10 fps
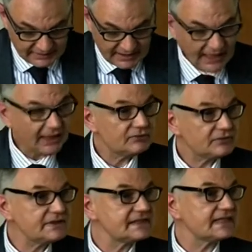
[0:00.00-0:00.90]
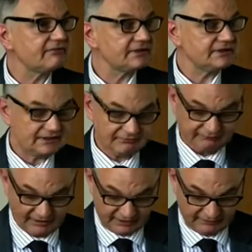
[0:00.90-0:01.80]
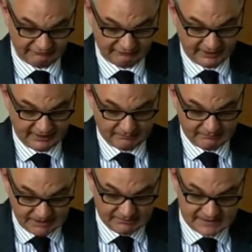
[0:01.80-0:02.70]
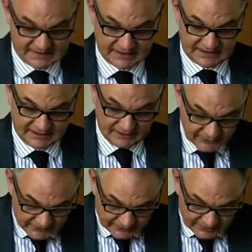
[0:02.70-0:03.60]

175 babies a year,